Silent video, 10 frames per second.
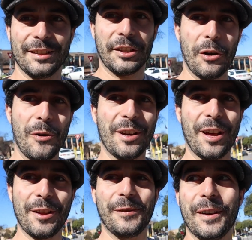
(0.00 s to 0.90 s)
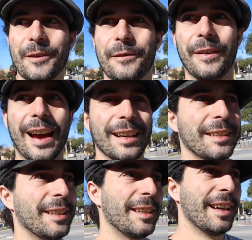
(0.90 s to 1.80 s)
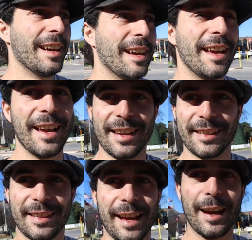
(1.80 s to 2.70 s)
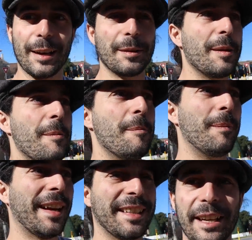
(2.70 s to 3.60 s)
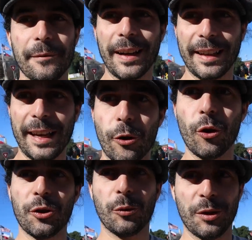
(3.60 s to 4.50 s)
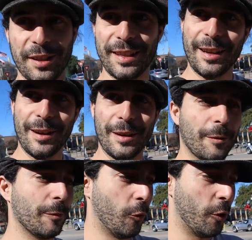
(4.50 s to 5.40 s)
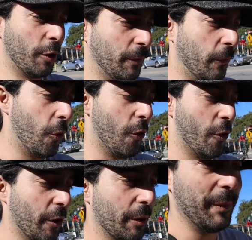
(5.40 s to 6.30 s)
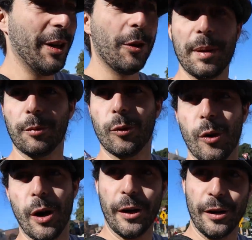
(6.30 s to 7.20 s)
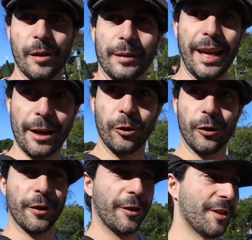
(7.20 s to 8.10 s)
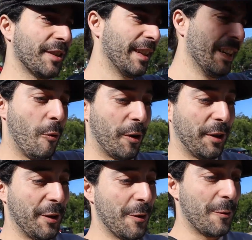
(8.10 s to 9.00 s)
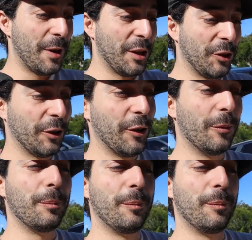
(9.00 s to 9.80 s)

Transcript: So another fun fact is that Mexican vaqueros, which is the word for, you know, people who are cattle herders, were the original